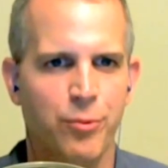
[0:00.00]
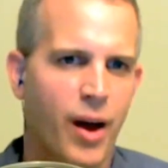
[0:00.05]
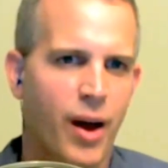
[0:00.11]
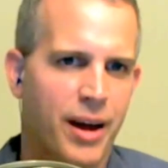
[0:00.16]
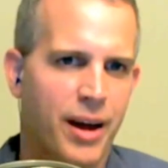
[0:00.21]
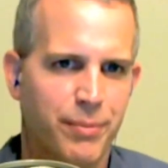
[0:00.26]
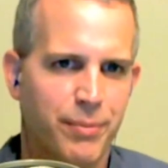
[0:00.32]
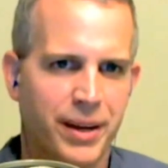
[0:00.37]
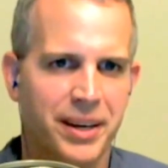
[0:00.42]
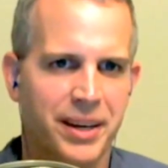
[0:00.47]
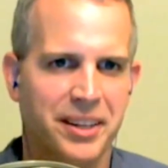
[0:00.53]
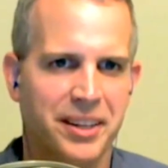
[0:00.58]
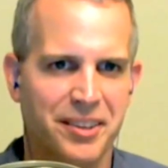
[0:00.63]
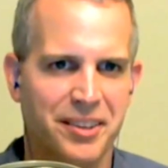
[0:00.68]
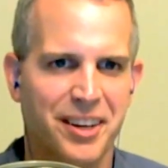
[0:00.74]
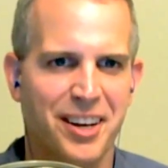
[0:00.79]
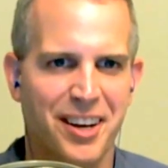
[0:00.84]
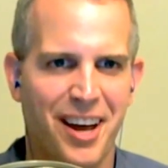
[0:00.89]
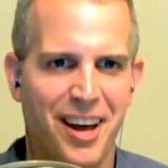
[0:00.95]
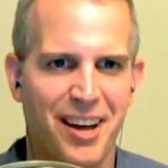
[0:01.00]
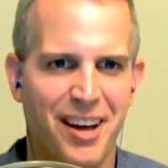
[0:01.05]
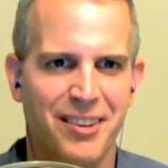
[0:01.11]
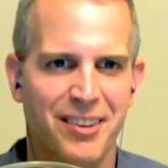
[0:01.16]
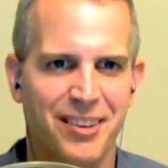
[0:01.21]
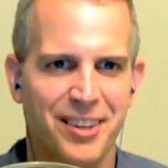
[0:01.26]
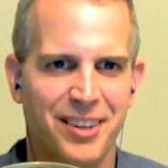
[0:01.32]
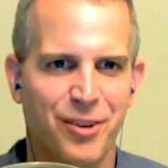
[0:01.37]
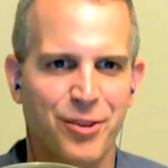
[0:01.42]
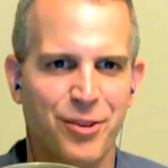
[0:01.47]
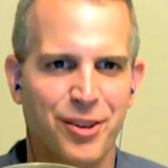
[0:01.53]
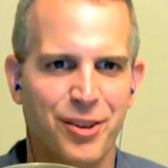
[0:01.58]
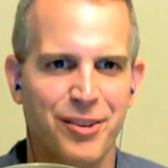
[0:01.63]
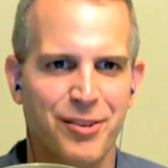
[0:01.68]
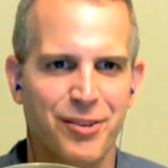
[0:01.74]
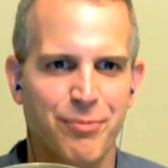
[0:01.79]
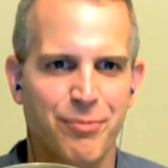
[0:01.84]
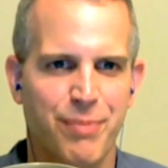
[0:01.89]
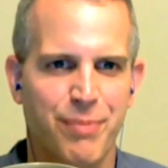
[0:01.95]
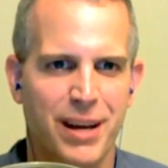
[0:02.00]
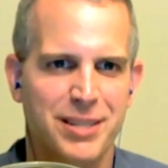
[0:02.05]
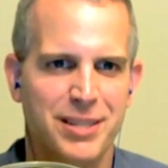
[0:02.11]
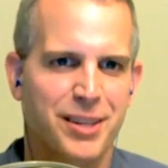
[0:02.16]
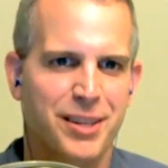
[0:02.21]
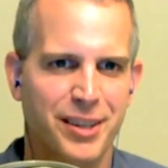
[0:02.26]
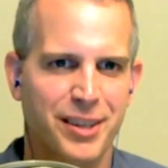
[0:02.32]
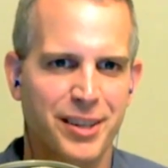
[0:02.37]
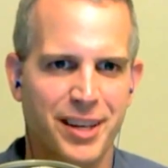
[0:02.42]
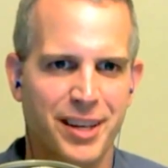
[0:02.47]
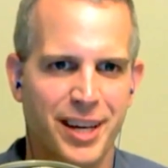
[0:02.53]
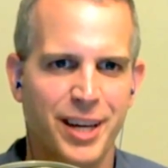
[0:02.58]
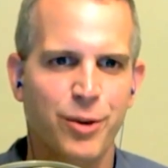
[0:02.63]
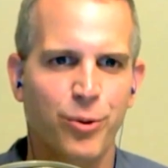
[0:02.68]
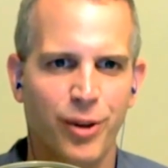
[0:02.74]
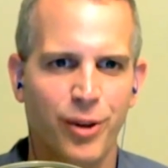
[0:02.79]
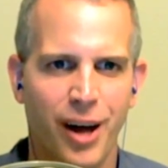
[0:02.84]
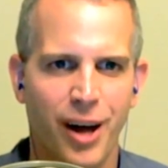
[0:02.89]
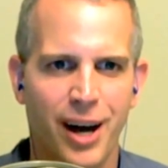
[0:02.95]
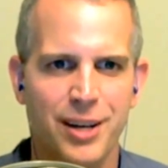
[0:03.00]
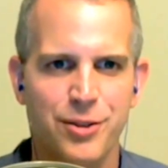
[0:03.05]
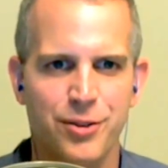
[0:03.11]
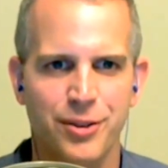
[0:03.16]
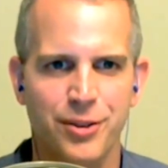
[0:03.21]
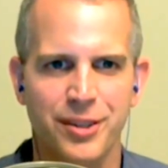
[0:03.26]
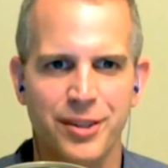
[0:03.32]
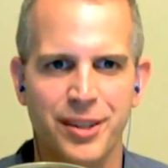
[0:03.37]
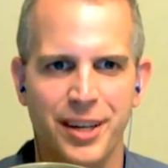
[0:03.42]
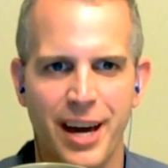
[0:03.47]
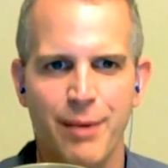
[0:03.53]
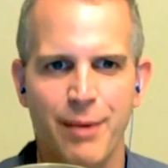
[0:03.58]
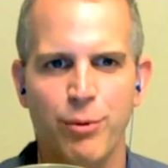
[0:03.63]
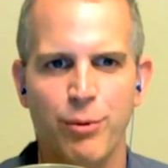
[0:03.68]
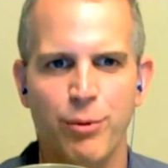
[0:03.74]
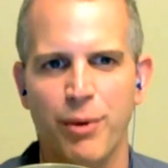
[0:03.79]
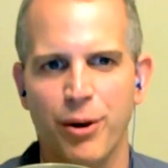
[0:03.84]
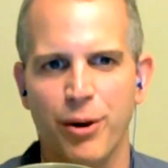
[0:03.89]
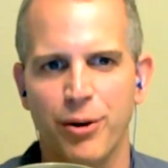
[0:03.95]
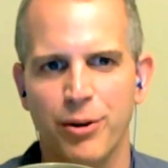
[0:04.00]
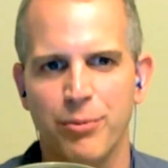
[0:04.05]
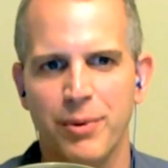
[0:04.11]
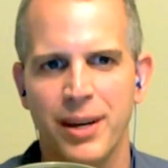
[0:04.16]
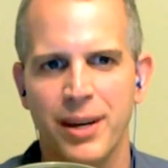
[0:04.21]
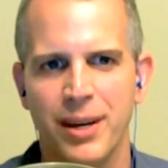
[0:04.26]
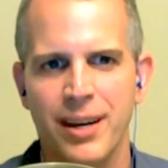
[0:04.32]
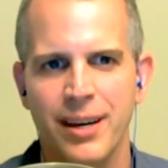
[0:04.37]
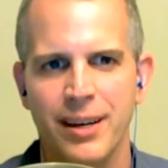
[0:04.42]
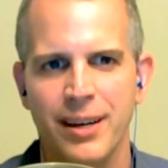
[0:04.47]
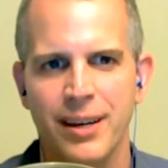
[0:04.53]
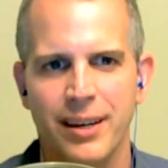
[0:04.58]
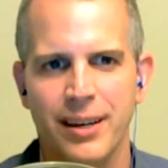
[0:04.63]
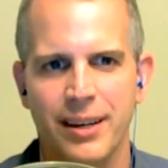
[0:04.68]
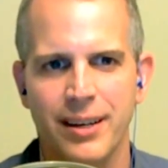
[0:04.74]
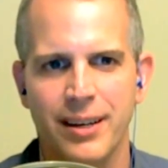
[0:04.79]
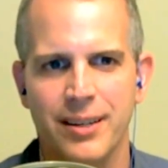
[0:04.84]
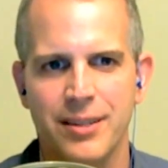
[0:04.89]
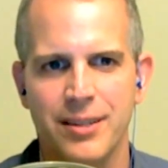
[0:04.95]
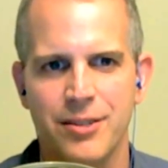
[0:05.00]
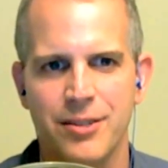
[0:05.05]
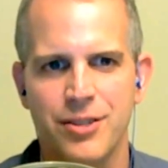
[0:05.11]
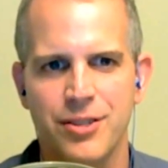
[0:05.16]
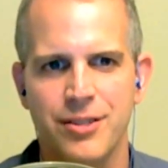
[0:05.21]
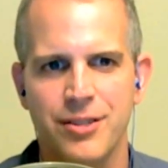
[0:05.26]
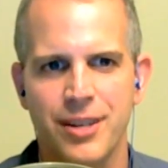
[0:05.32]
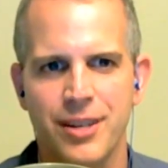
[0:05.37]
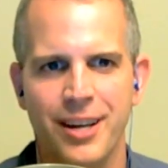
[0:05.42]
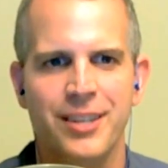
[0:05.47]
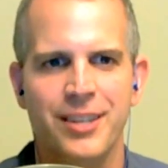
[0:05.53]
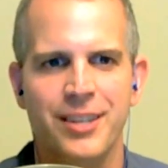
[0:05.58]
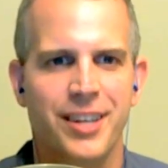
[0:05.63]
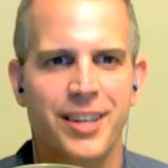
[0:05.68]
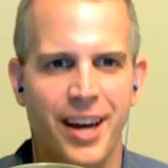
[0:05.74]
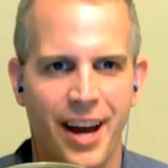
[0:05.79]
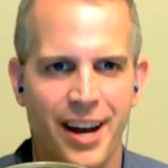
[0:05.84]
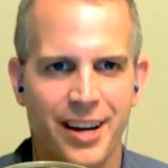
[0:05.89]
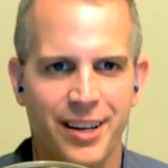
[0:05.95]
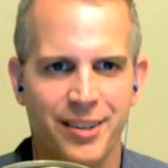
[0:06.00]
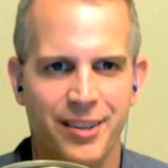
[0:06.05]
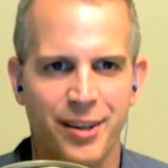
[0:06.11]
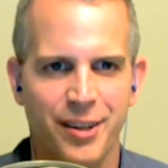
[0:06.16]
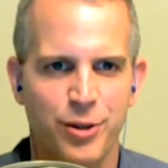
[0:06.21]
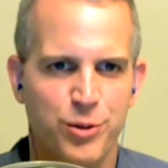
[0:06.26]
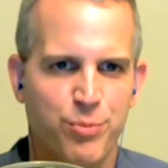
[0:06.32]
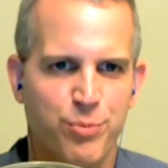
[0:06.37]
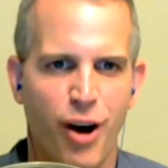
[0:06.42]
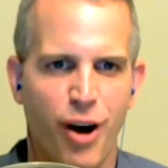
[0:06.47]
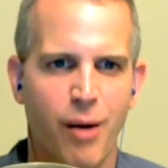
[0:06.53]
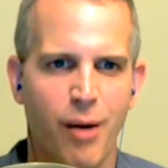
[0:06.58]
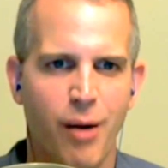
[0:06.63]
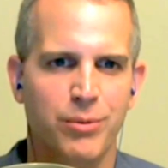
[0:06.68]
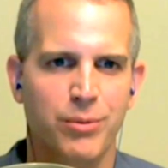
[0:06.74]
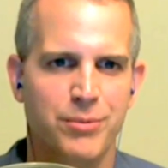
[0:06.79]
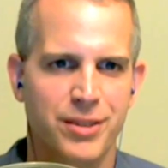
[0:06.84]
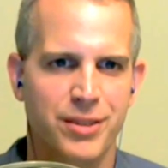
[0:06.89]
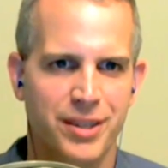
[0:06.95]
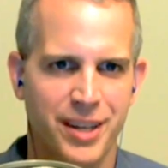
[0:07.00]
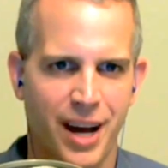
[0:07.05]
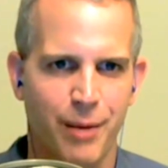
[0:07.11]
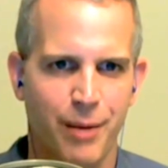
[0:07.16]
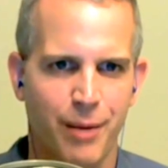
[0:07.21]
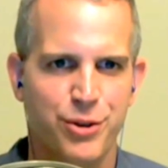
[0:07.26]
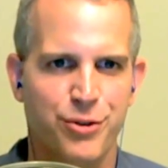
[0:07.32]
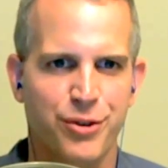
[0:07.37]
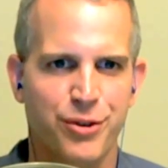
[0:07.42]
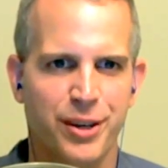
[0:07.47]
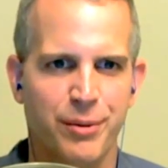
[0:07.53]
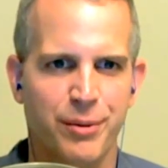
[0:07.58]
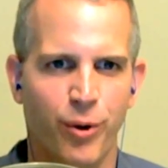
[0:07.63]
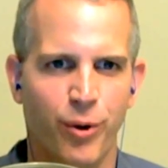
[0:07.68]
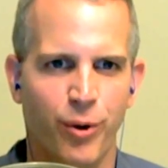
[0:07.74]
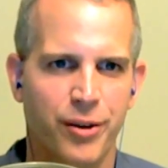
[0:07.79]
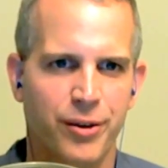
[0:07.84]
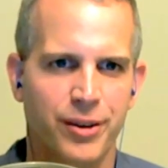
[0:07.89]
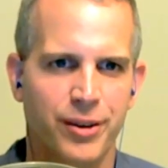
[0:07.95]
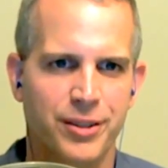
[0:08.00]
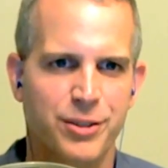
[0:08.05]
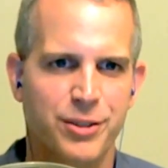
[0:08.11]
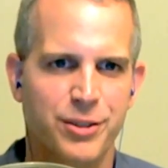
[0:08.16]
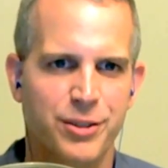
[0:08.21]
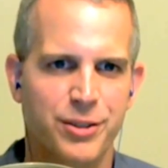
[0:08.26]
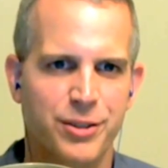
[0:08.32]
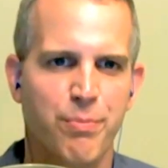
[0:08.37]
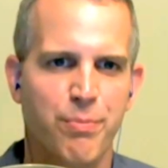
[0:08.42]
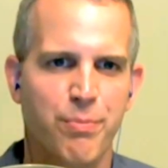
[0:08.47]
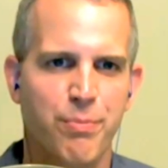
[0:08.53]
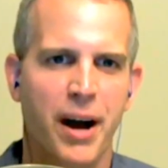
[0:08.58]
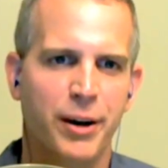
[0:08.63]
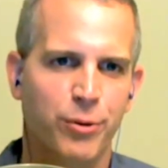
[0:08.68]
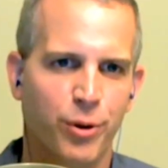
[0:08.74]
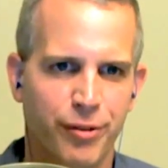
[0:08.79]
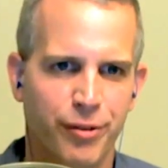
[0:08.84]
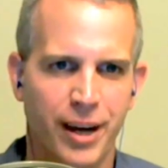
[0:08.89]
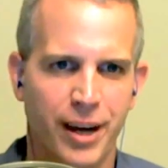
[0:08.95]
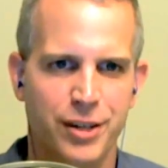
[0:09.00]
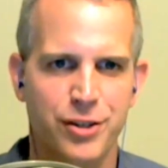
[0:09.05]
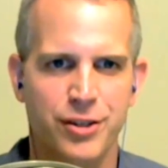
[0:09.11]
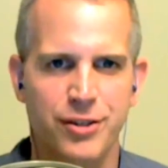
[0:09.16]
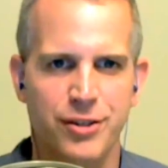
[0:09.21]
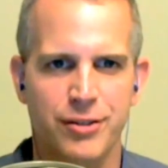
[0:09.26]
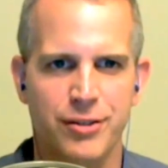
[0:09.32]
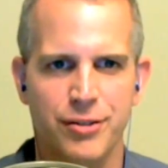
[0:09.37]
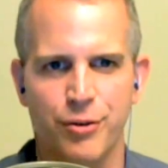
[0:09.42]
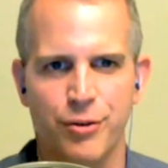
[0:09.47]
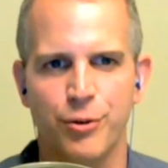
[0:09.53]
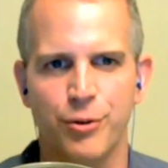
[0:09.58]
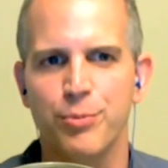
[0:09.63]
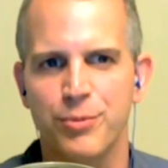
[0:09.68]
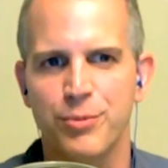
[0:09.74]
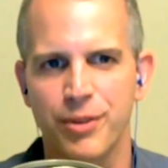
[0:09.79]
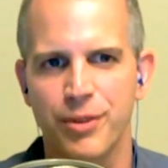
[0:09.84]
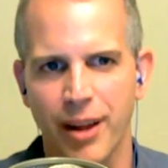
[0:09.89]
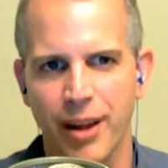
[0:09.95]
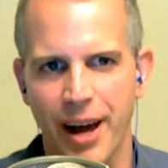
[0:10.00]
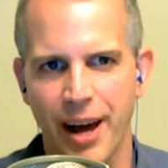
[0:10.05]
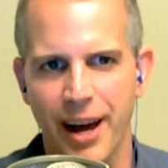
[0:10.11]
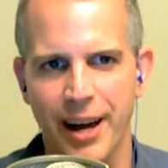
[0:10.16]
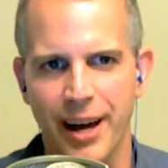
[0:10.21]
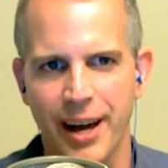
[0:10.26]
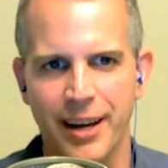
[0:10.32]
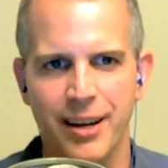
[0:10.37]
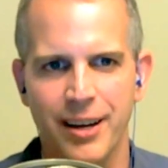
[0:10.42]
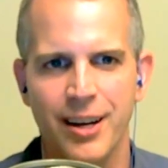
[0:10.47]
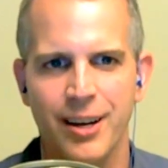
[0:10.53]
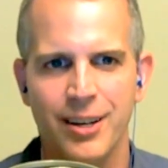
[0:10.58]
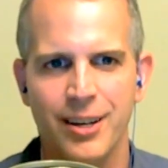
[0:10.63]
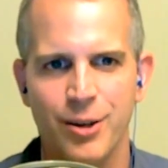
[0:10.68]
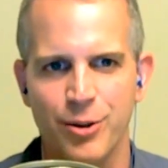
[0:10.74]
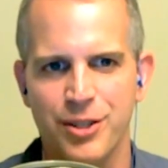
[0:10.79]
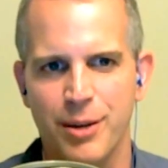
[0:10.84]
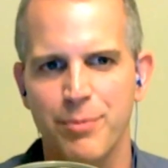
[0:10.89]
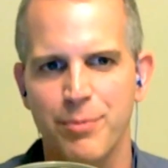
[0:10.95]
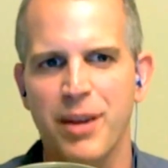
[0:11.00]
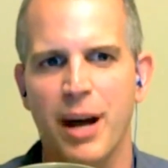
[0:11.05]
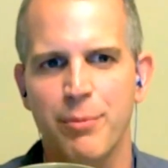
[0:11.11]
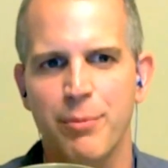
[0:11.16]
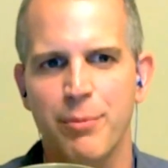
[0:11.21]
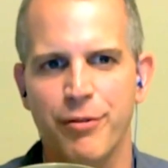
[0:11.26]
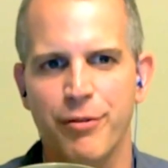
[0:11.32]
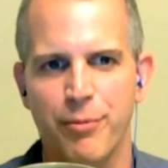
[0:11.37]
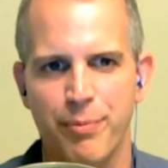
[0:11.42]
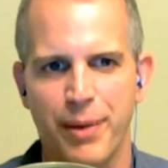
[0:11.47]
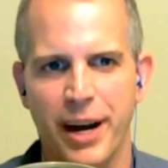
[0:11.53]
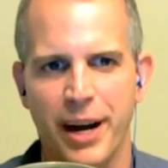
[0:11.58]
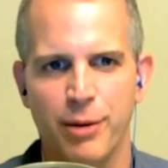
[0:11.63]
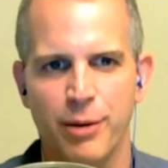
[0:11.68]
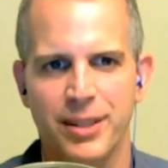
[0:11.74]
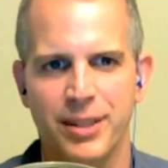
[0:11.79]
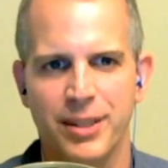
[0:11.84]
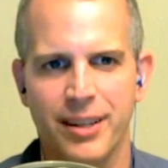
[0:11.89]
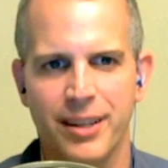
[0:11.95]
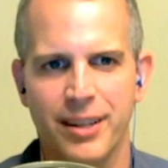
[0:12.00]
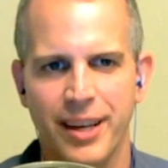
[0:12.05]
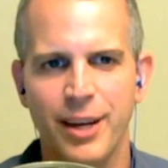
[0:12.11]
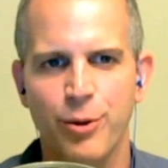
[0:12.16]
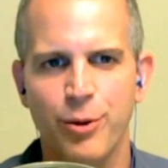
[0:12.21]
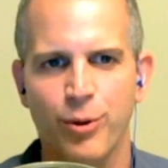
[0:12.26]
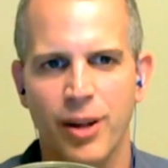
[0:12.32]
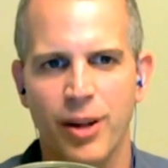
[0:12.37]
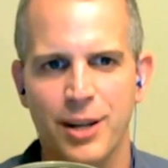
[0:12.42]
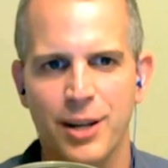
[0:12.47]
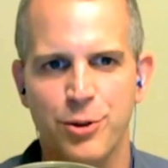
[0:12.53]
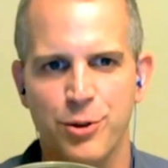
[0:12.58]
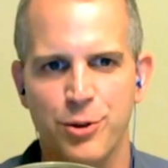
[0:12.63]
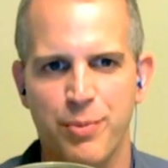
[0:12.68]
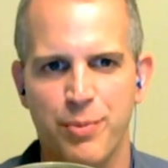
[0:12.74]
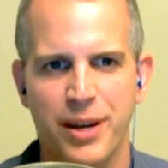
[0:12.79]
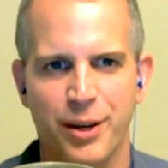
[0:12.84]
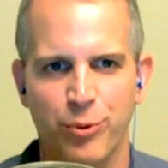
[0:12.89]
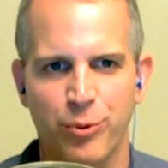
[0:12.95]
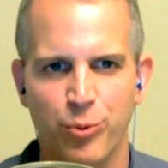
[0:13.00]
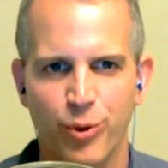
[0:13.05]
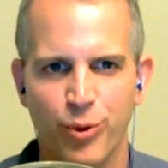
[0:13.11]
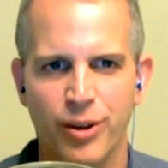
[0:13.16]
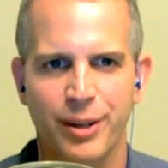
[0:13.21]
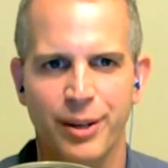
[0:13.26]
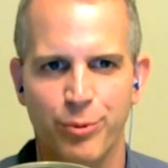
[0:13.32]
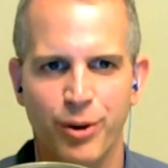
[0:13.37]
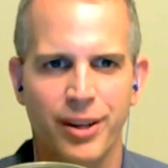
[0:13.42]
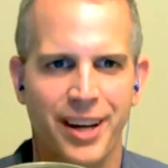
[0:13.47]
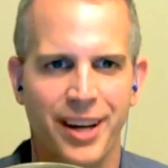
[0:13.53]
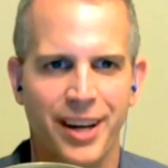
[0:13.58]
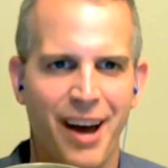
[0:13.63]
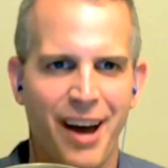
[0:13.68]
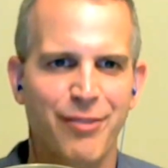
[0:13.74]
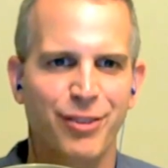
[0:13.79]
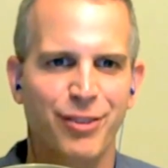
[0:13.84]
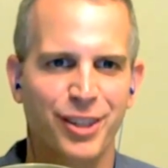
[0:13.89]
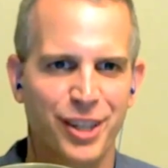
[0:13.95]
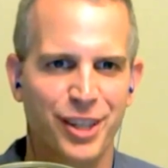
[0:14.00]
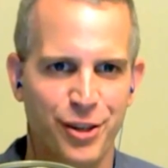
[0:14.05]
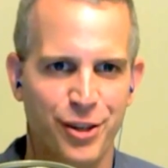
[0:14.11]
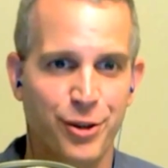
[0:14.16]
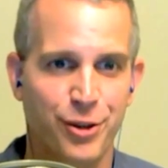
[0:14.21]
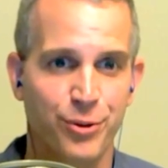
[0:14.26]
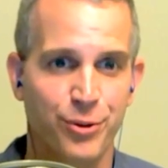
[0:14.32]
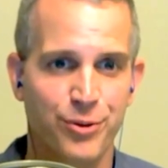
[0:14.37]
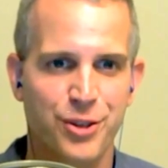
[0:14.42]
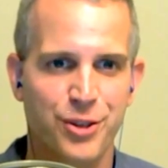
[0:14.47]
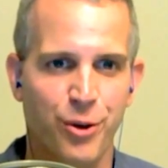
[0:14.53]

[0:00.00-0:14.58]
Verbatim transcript: Red meaning that basically the equalizer in the cable modem is indicating there's problems in the upstream, whether it's micro reflections, group delay, or some type of impairment, equalizer is being really, really heavily used.